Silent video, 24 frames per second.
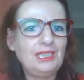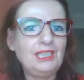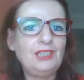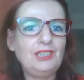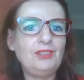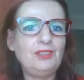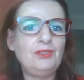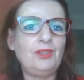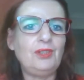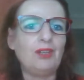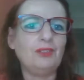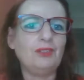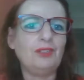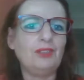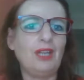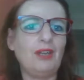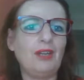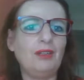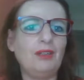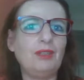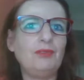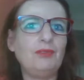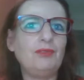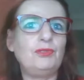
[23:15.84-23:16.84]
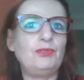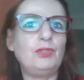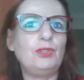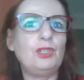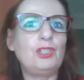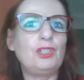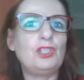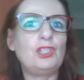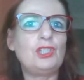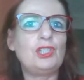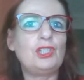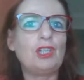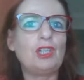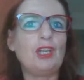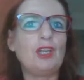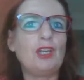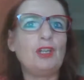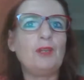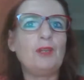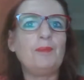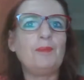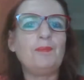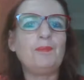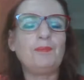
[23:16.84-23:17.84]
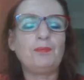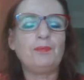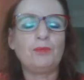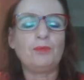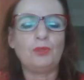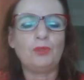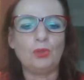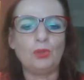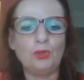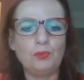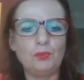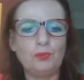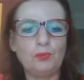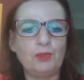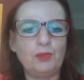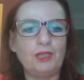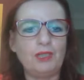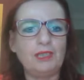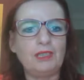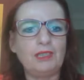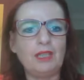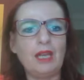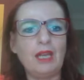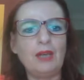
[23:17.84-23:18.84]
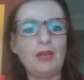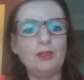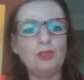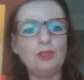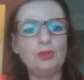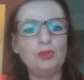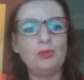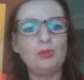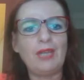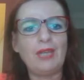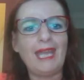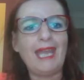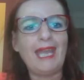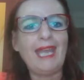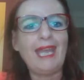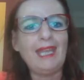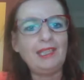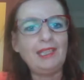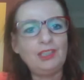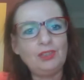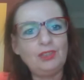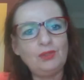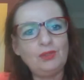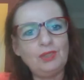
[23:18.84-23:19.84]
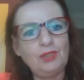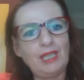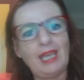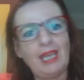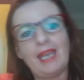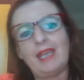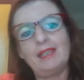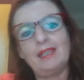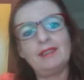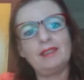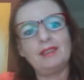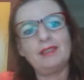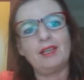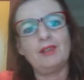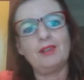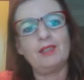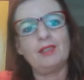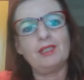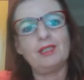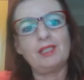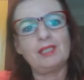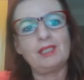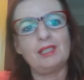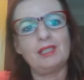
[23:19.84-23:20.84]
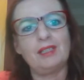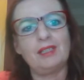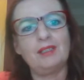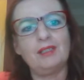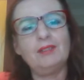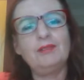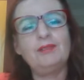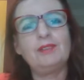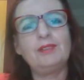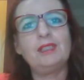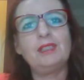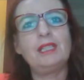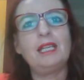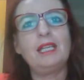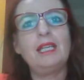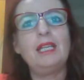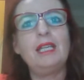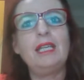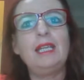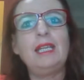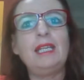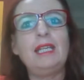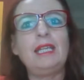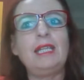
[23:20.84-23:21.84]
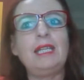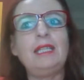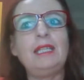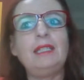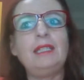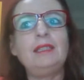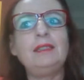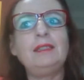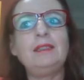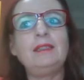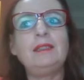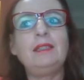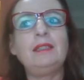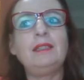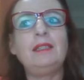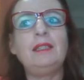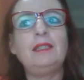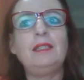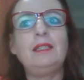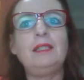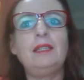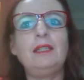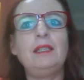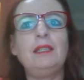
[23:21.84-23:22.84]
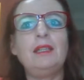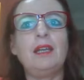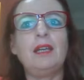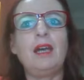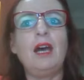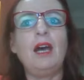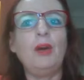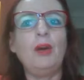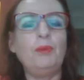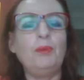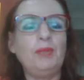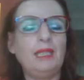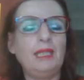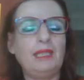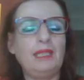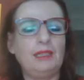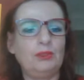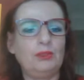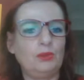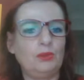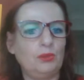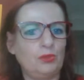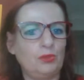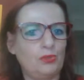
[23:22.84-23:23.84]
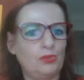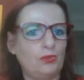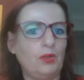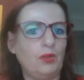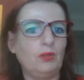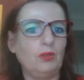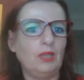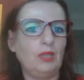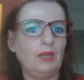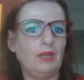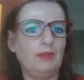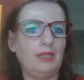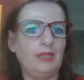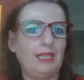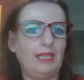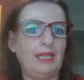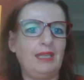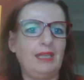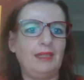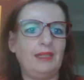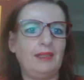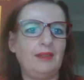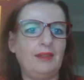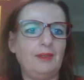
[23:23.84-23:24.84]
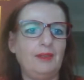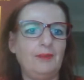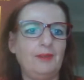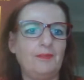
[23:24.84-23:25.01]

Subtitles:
on our first dot point, how to educate ourselves in how we can control our anger.